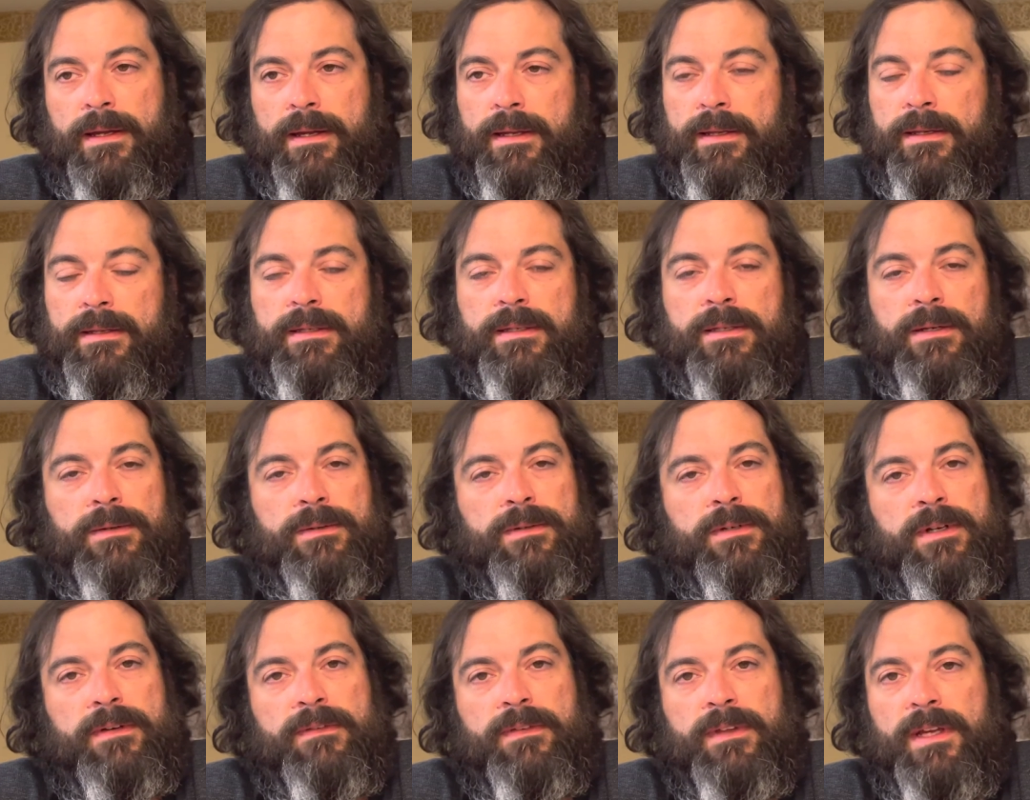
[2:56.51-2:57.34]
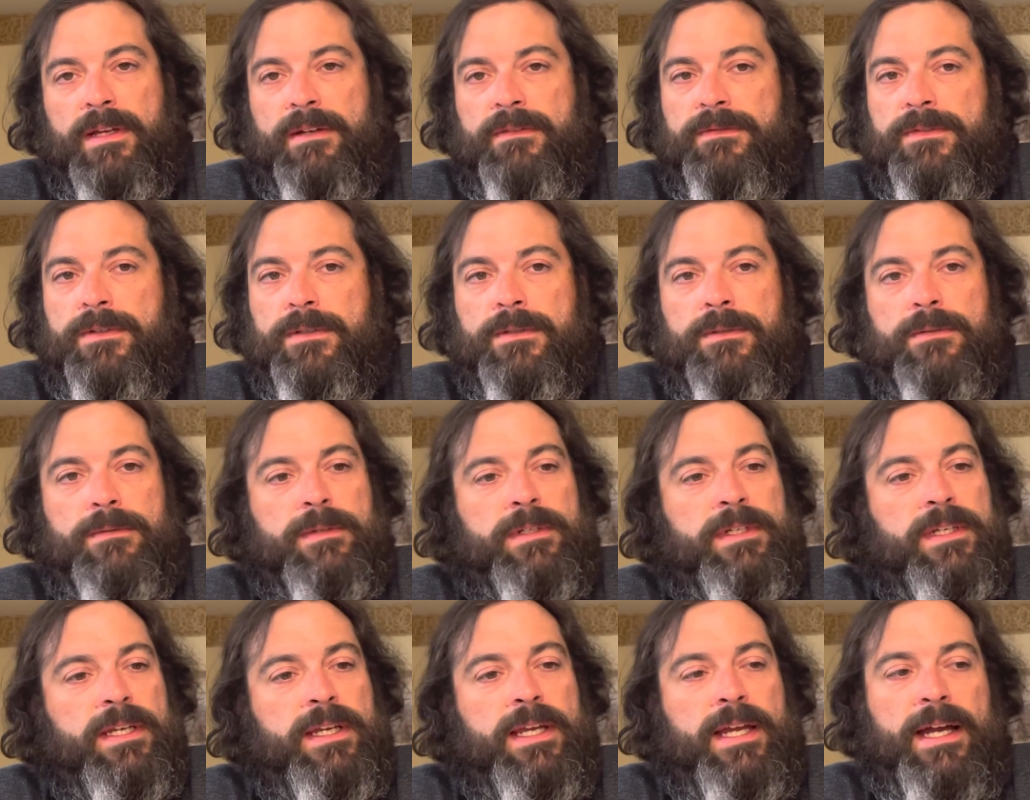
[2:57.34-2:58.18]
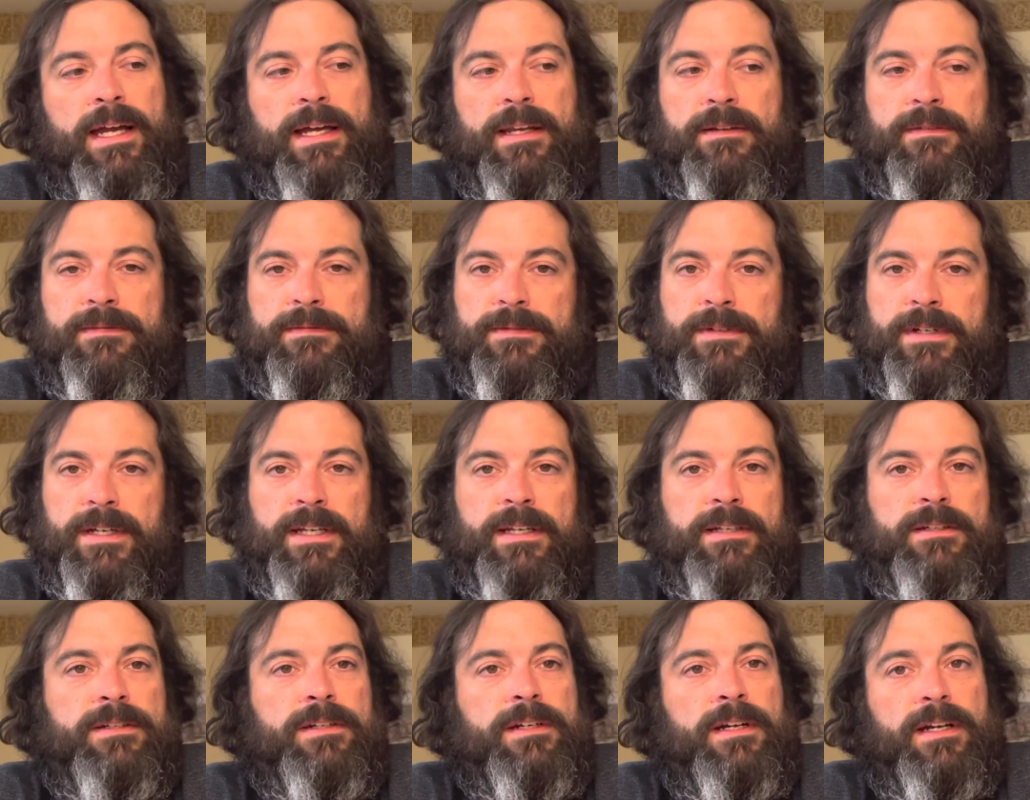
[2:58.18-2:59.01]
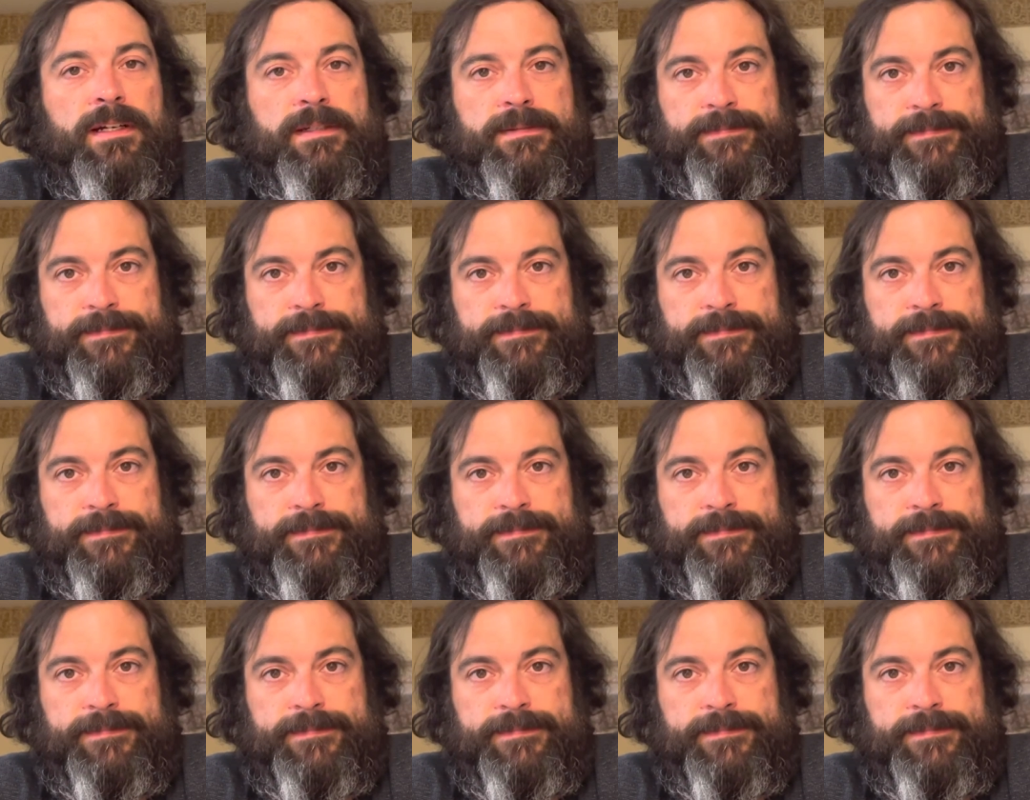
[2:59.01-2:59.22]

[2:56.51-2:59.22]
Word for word: you don't drive like a fool when you got a freaking truck.